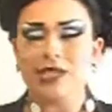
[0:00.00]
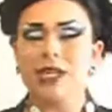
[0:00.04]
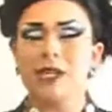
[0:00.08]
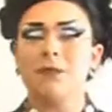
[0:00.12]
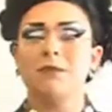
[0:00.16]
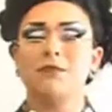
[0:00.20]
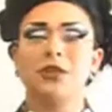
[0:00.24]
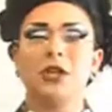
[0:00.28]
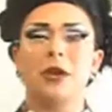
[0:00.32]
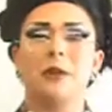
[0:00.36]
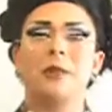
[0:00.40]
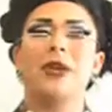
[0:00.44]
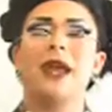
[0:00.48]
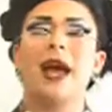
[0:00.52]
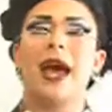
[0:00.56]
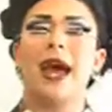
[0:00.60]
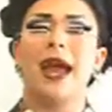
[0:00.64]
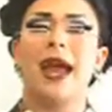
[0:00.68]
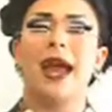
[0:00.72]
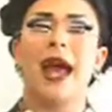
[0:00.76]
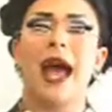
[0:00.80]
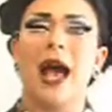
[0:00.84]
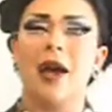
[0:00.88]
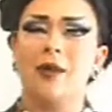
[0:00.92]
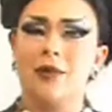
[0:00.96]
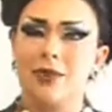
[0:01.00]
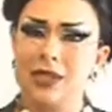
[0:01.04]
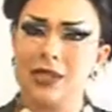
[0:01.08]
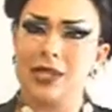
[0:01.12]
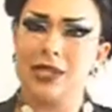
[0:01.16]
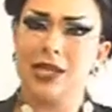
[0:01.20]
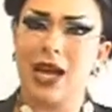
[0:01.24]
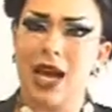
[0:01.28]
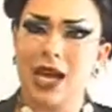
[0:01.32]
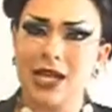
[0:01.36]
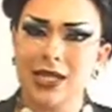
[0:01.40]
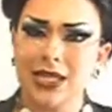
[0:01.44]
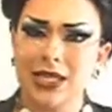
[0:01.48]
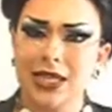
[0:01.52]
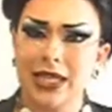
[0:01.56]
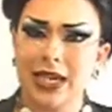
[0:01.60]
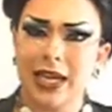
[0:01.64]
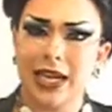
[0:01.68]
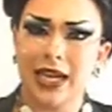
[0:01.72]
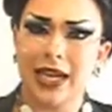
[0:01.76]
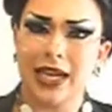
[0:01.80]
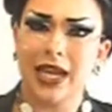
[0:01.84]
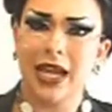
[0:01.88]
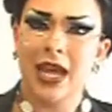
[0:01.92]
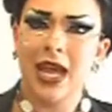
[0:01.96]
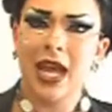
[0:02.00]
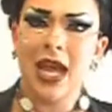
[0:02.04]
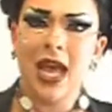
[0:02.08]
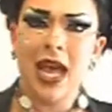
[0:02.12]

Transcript: Team Gemini. I was a cunty.